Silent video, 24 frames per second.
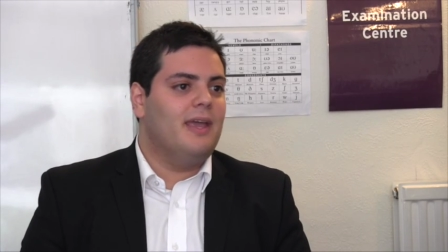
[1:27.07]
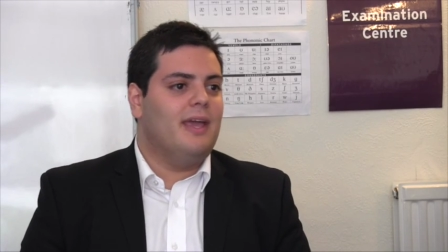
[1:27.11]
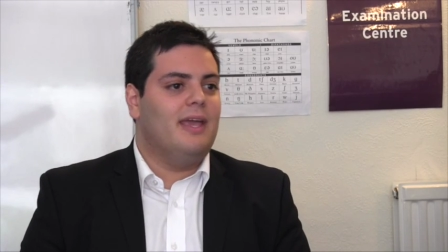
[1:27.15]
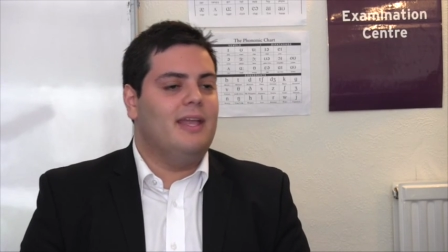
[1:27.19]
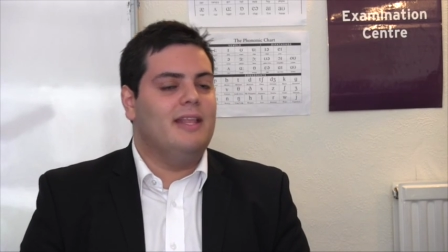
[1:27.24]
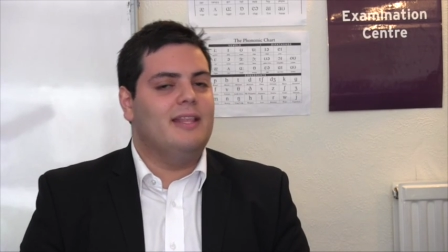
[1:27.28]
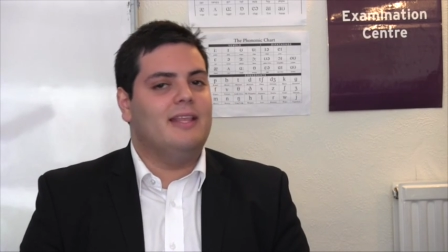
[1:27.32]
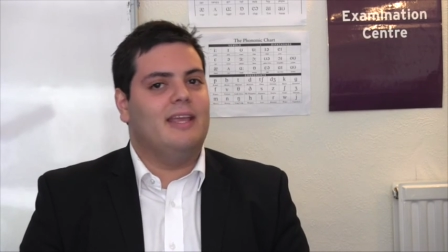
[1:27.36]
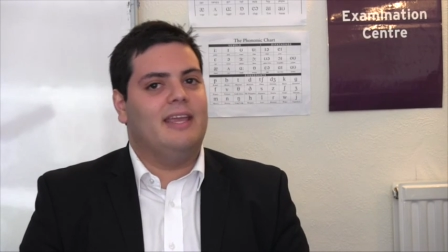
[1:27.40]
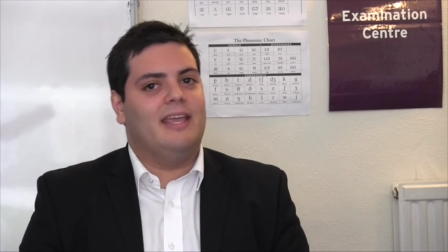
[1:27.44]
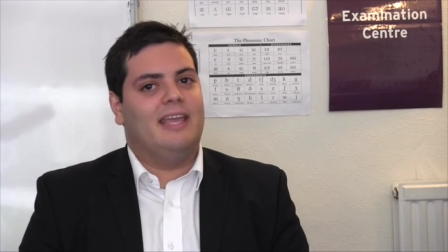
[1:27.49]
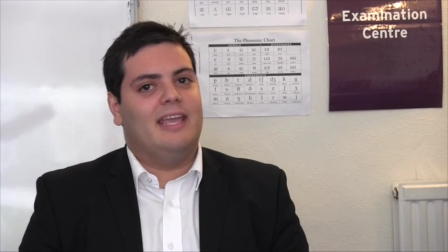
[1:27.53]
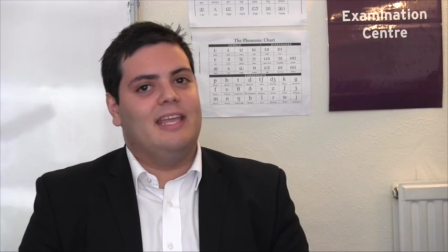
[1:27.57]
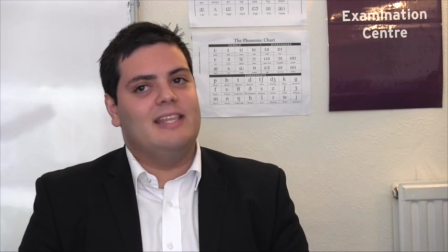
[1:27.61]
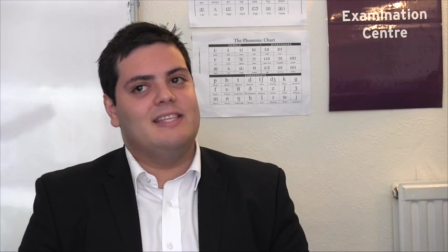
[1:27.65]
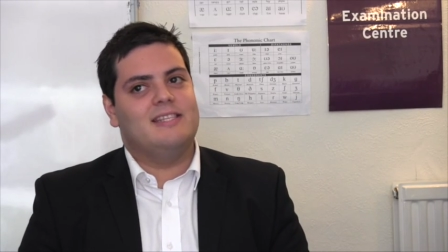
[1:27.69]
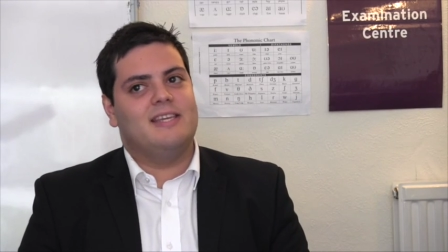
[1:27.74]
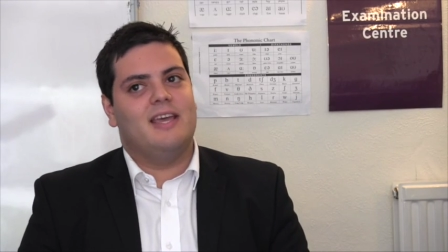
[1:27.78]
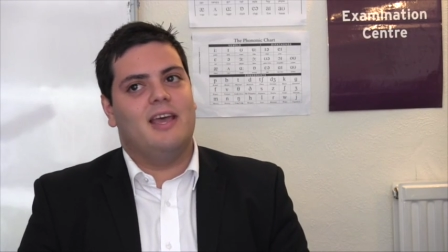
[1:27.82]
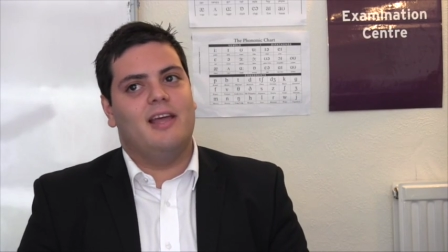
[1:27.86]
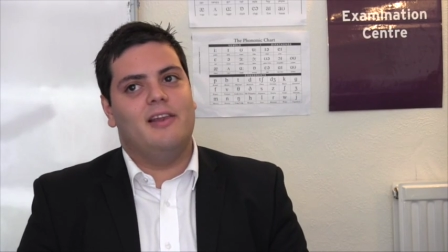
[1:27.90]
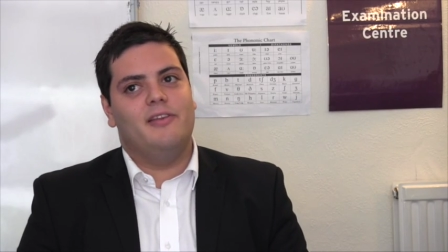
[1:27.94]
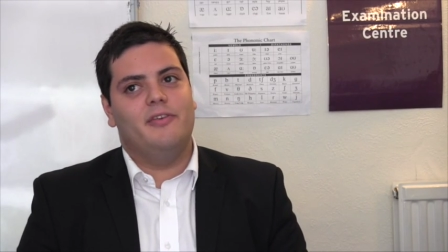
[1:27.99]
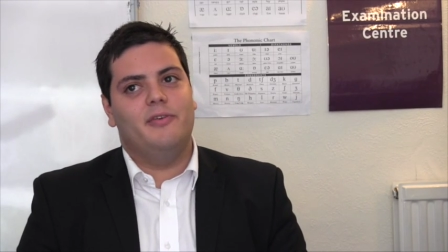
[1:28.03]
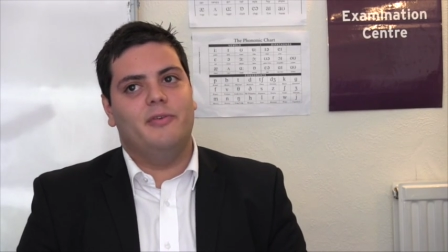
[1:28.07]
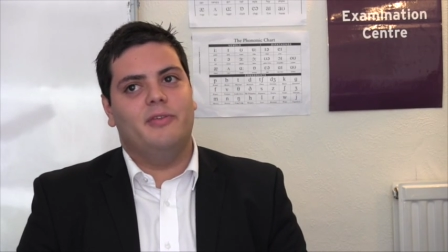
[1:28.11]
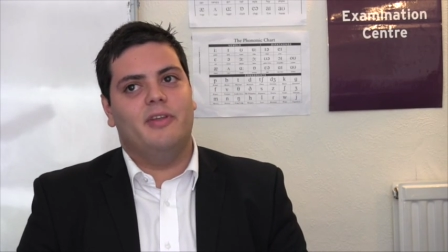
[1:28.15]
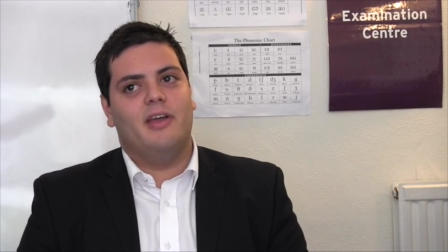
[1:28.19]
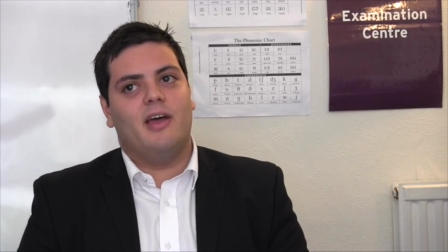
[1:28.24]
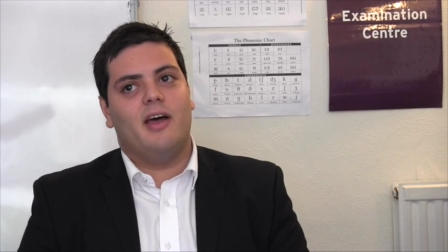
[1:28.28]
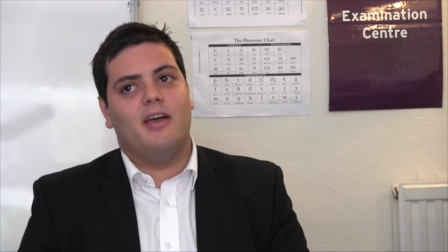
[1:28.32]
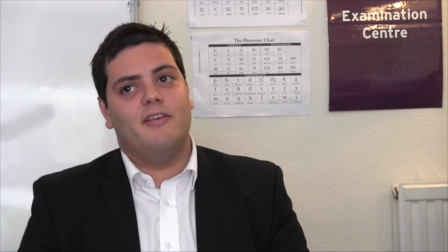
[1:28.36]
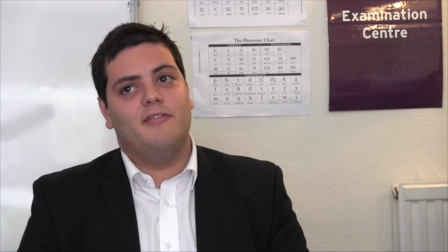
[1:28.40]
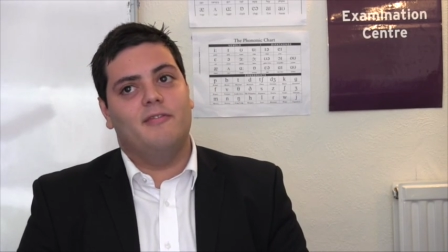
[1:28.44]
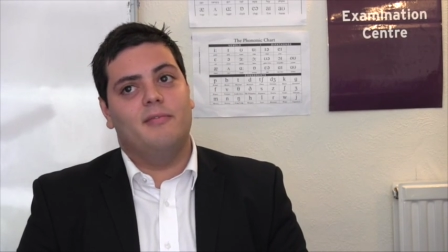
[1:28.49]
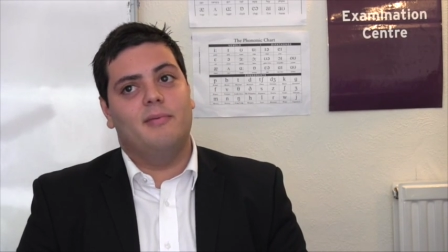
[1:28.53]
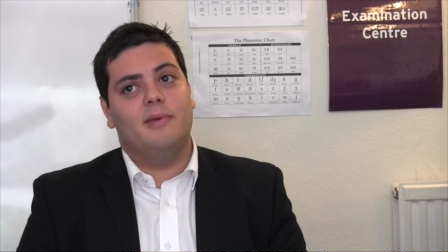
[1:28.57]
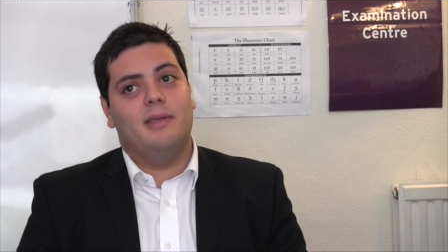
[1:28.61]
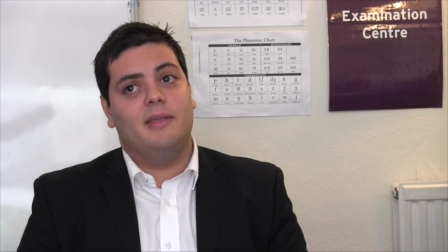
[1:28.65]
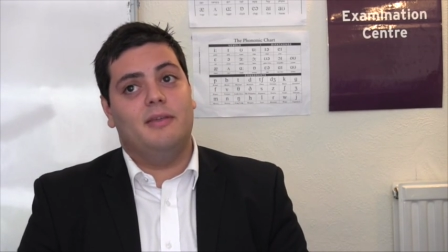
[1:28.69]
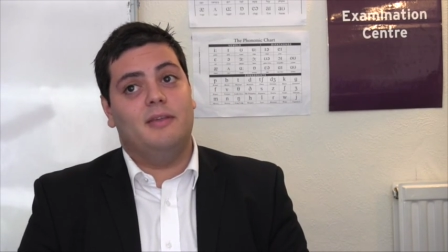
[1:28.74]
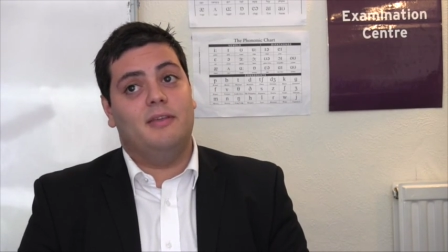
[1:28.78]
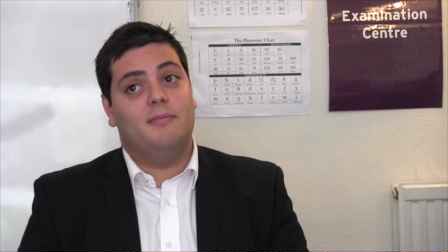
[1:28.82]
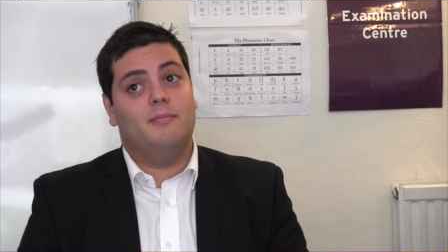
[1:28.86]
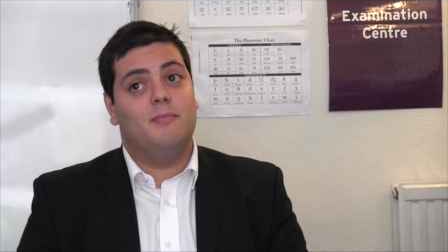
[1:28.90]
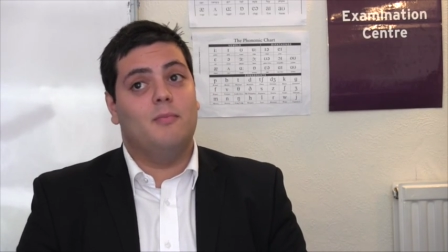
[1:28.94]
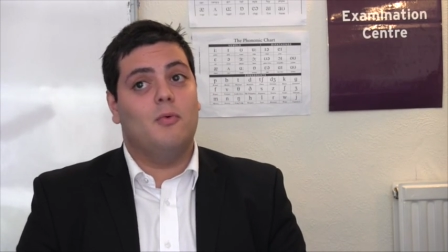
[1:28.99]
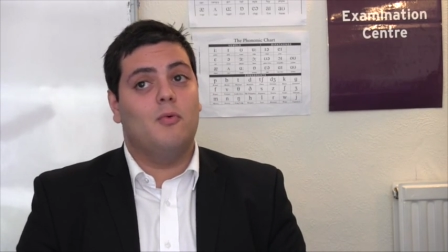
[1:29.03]
and I can tell you that I've been
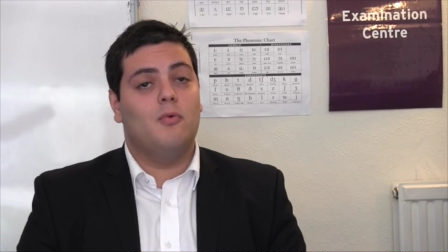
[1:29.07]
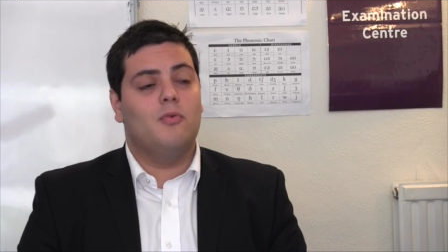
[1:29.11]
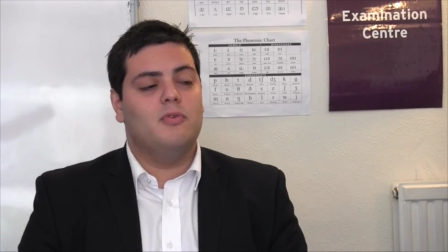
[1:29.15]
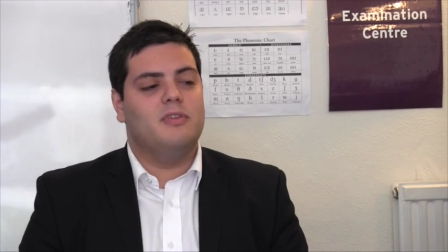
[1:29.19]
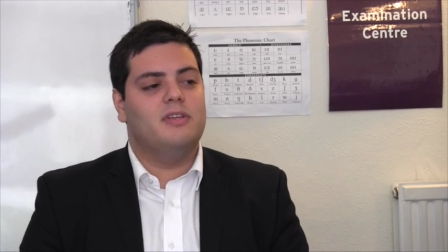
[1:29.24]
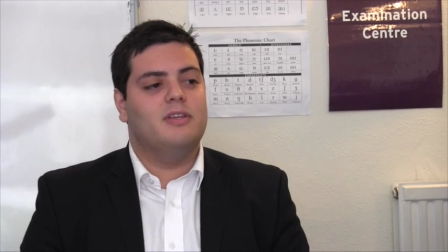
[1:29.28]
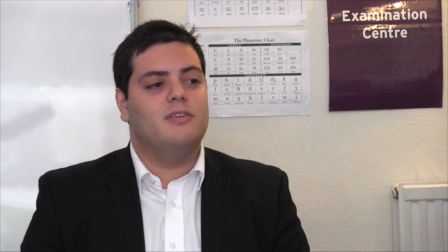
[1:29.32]
in more